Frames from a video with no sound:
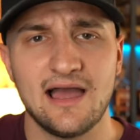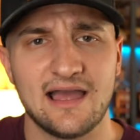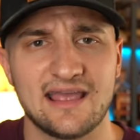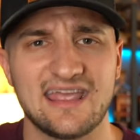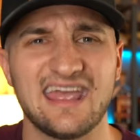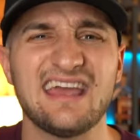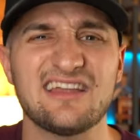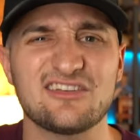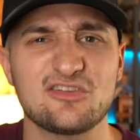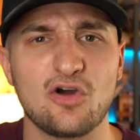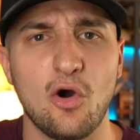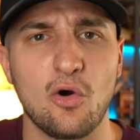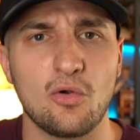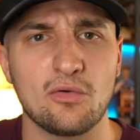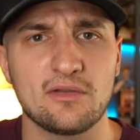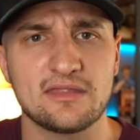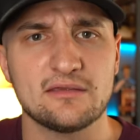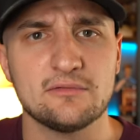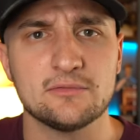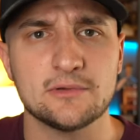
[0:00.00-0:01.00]
I can't
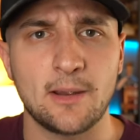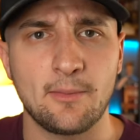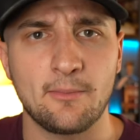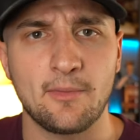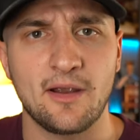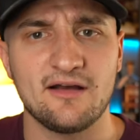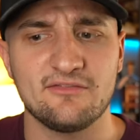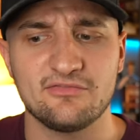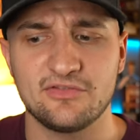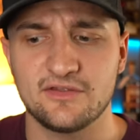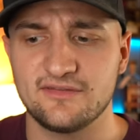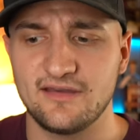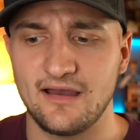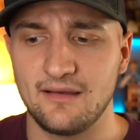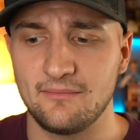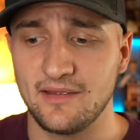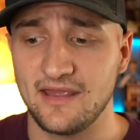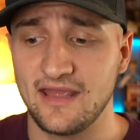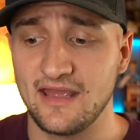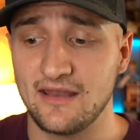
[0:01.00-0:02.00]
totally remember off the top
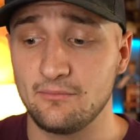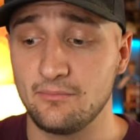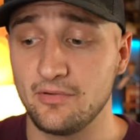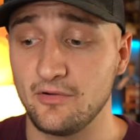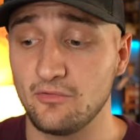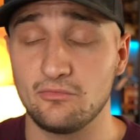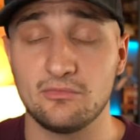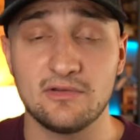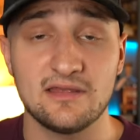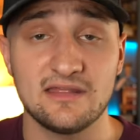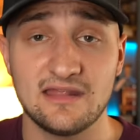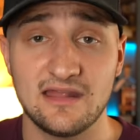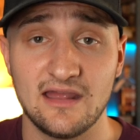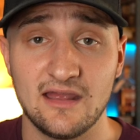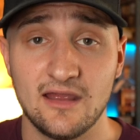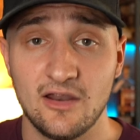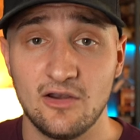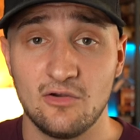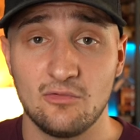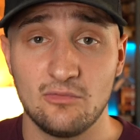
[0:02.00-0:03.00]
of my head, but
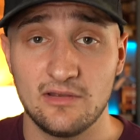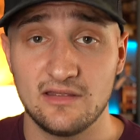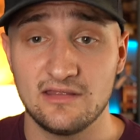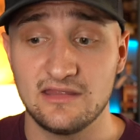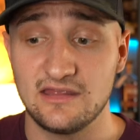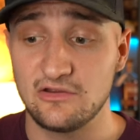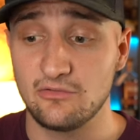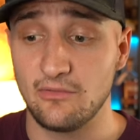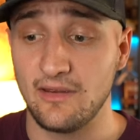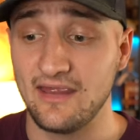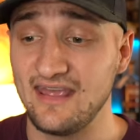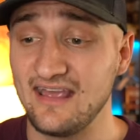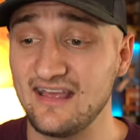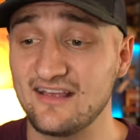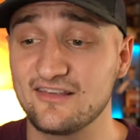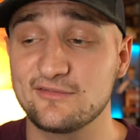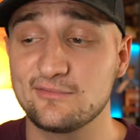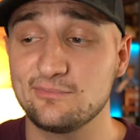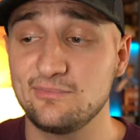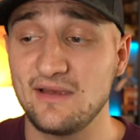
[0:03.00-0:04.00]
really, really great,
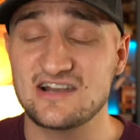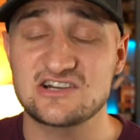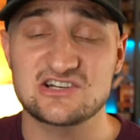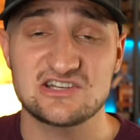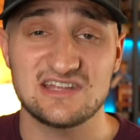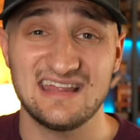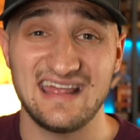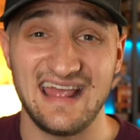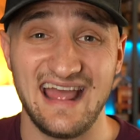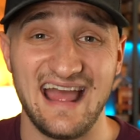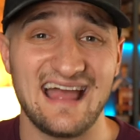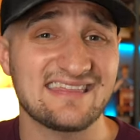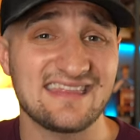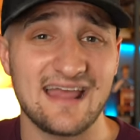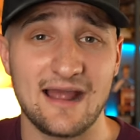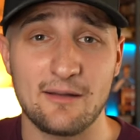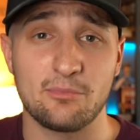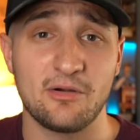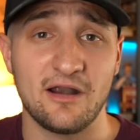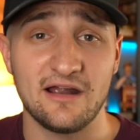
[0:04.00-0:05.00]
especially at
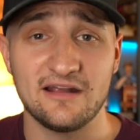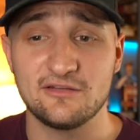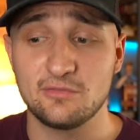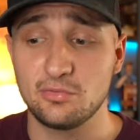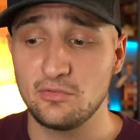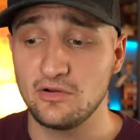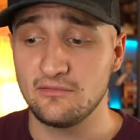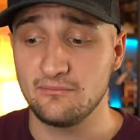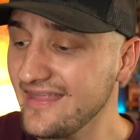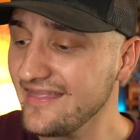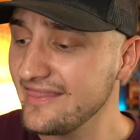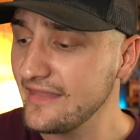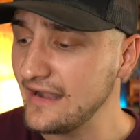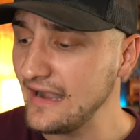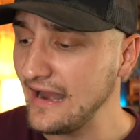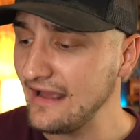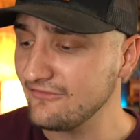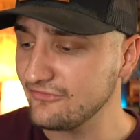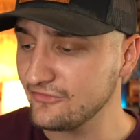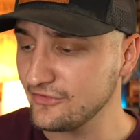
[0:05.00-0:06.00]
that price point. And then
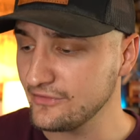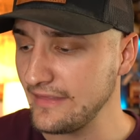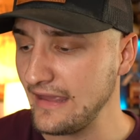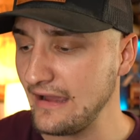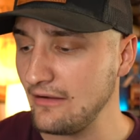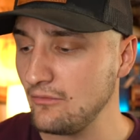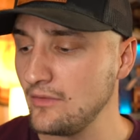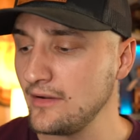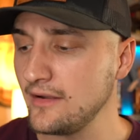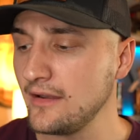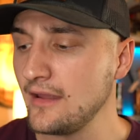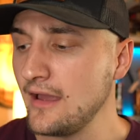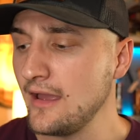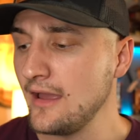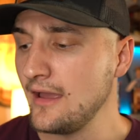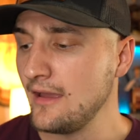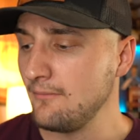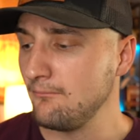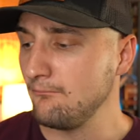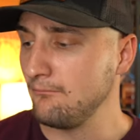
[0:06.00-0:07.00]
after that one,
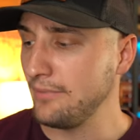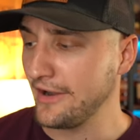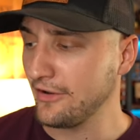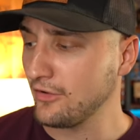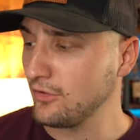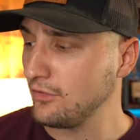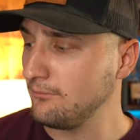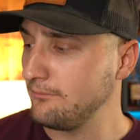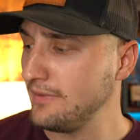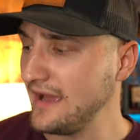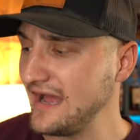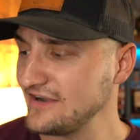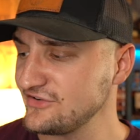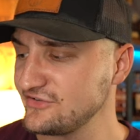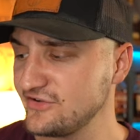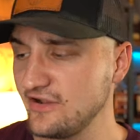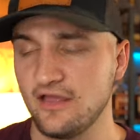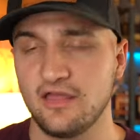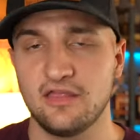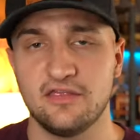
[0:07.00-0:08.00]
Barrel
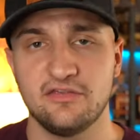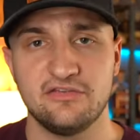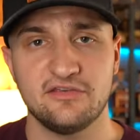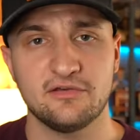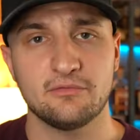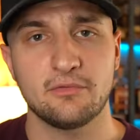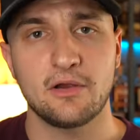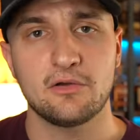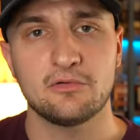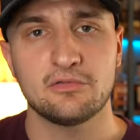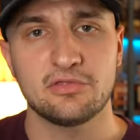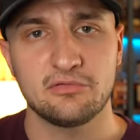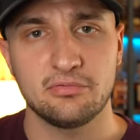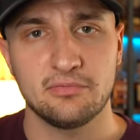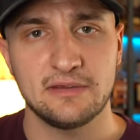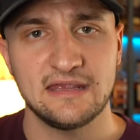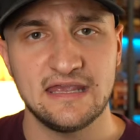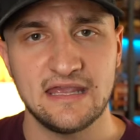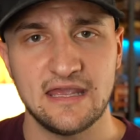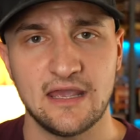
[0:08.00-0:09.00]
Batch
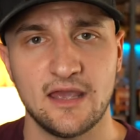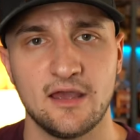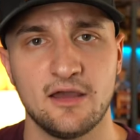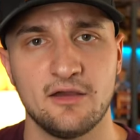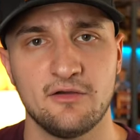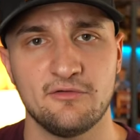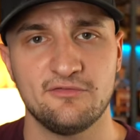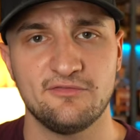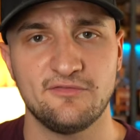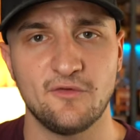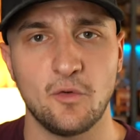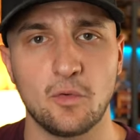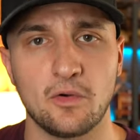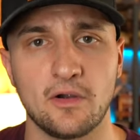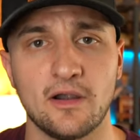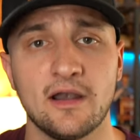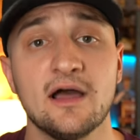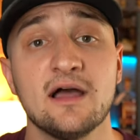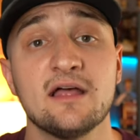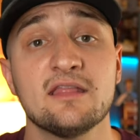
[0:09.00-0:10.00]

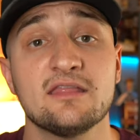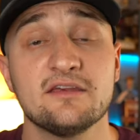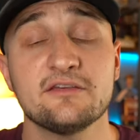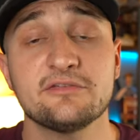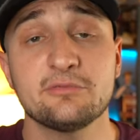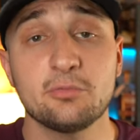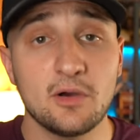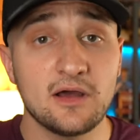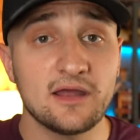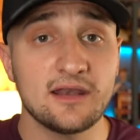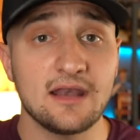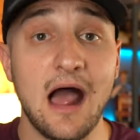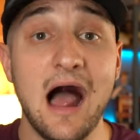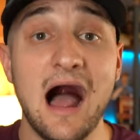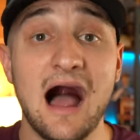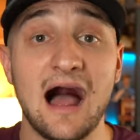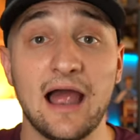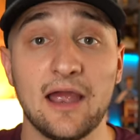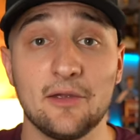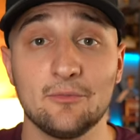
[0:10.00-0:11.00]
034. This one
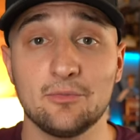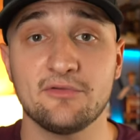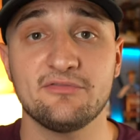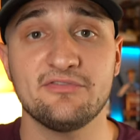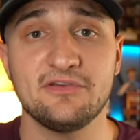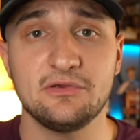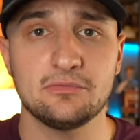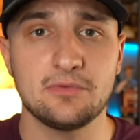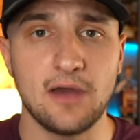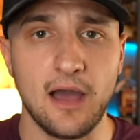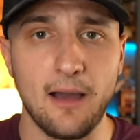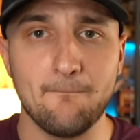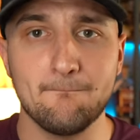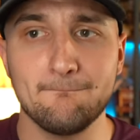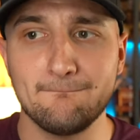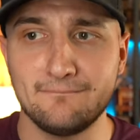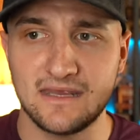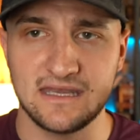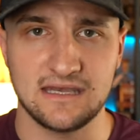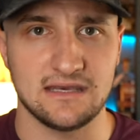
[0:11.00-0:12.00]
I reviewed a
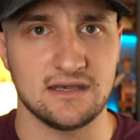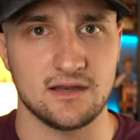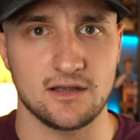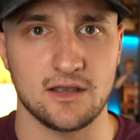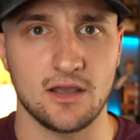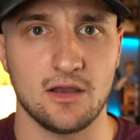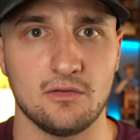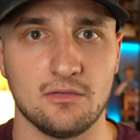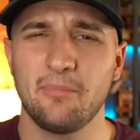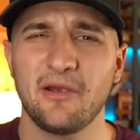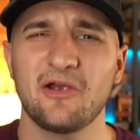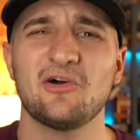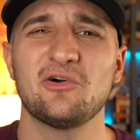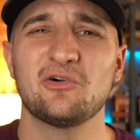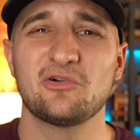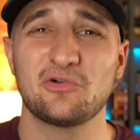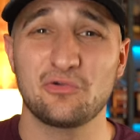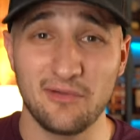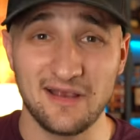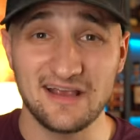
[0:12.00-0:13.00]
minute ago. Barrel
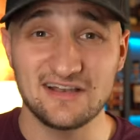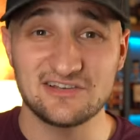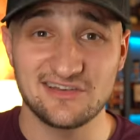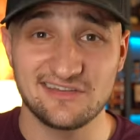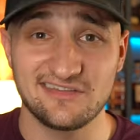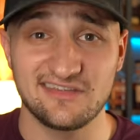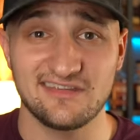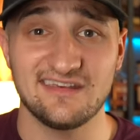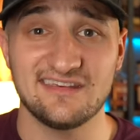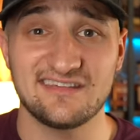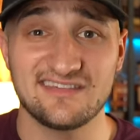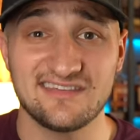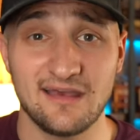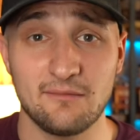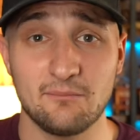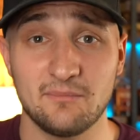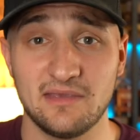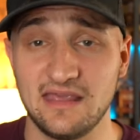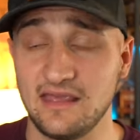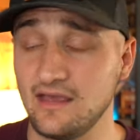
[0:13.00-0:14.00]
graciously
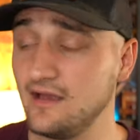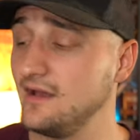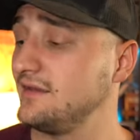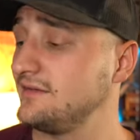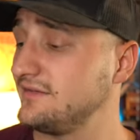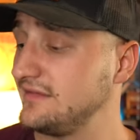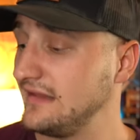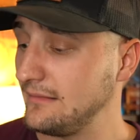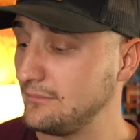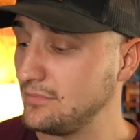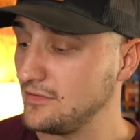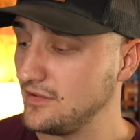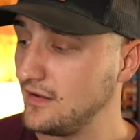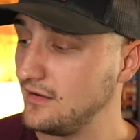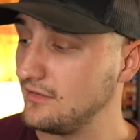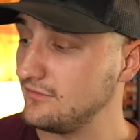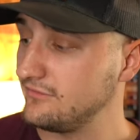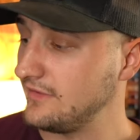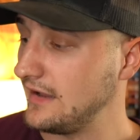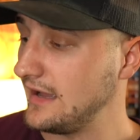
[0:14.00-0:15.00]
sent me a sample
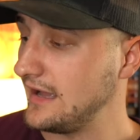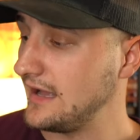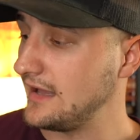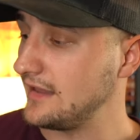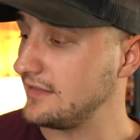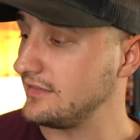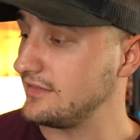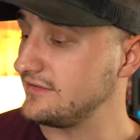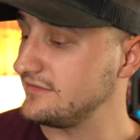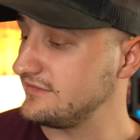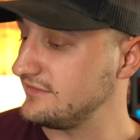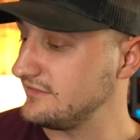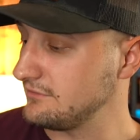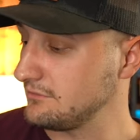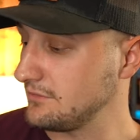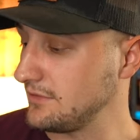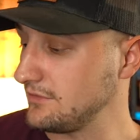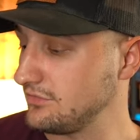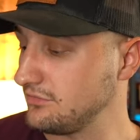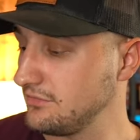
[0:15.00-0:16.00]
of the
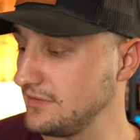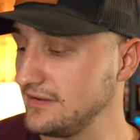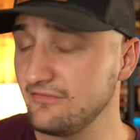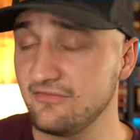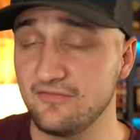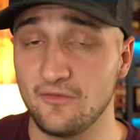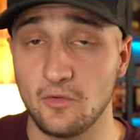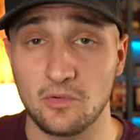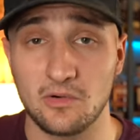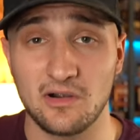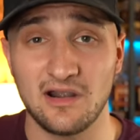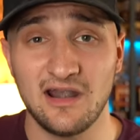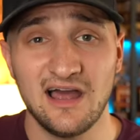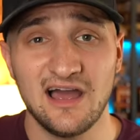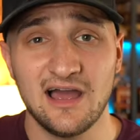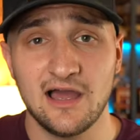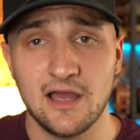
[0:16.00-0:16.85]
034